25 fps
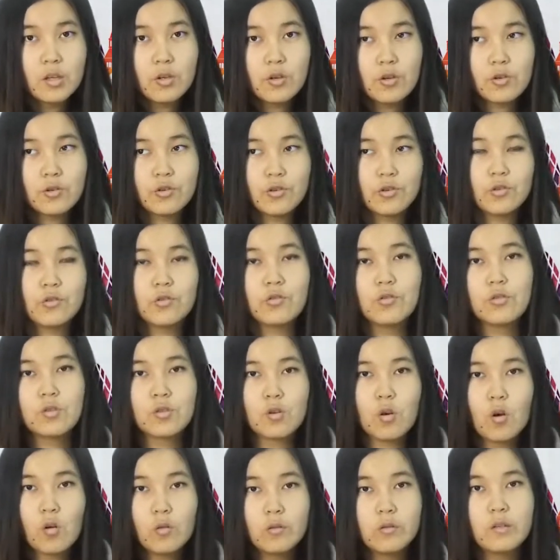You should use
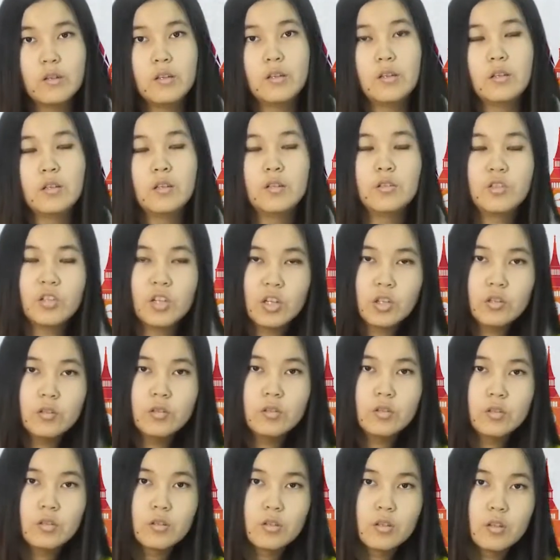only
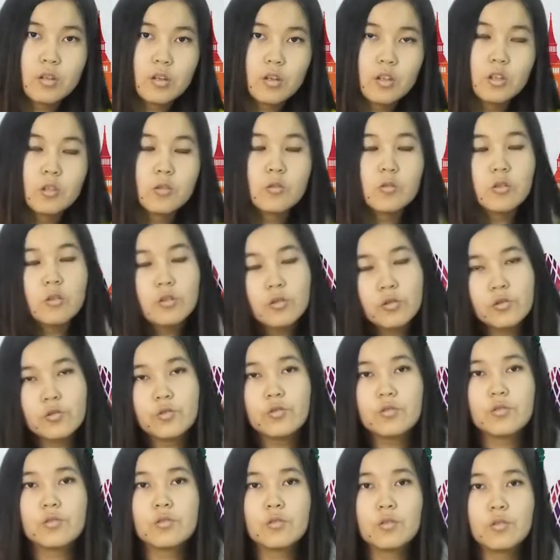gerund, or if
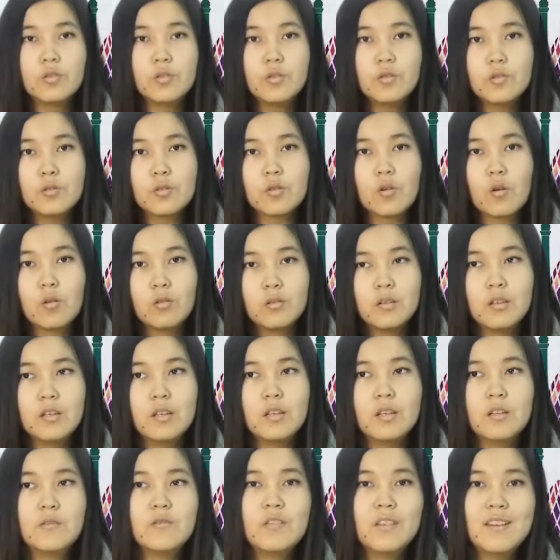you use only
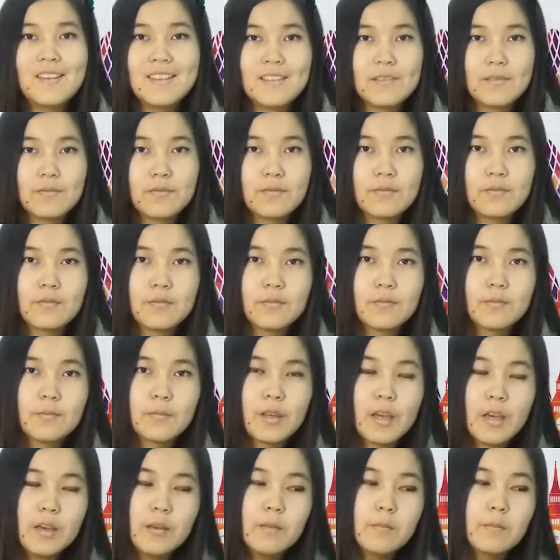infinitive,
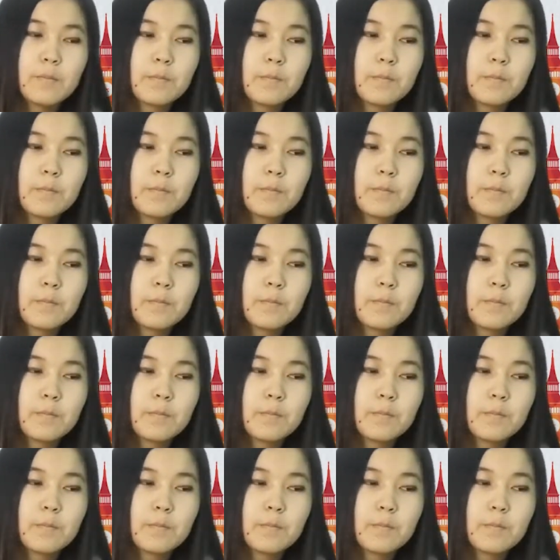okay?